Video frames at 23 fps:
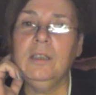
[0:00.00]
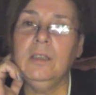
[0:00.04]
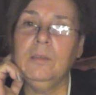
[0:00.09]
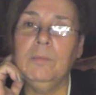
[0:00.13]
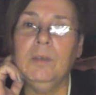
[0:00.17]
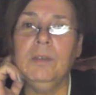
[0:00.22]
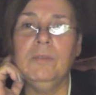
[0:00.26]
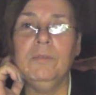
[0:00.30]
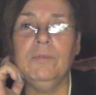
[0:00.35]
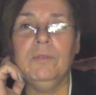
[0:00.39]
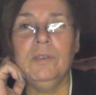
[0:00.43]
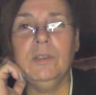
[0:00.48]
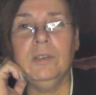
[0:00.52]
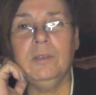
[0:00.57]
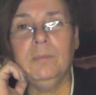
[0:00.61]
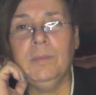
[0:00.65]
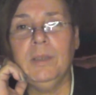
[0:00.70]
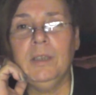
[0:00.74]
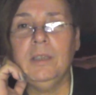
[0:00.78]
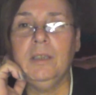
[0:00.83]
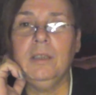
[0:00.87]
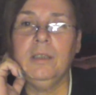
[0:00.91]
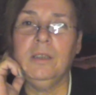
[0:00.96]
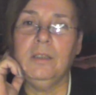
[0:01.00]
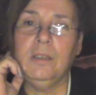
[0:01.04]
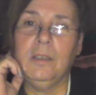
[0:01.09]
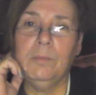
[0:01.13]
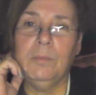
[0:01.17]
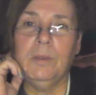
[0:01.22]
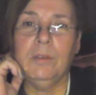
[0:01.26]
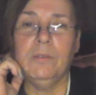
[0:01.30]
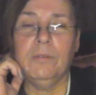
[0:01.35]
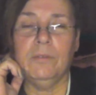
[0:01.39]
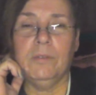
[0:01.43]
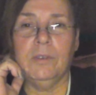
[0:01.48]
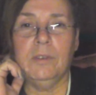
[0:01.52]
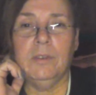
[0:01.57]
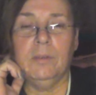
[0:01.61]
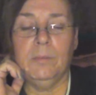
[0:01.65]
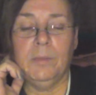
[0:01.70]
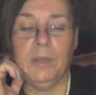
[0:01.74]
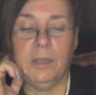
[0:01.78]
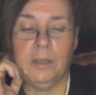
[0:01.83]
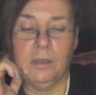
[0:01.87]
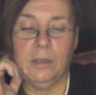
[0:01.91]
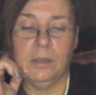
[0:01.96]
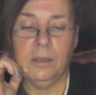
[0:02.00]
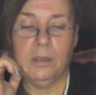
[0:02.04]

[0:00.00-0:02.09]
the Muffin Man, the Muffin Man?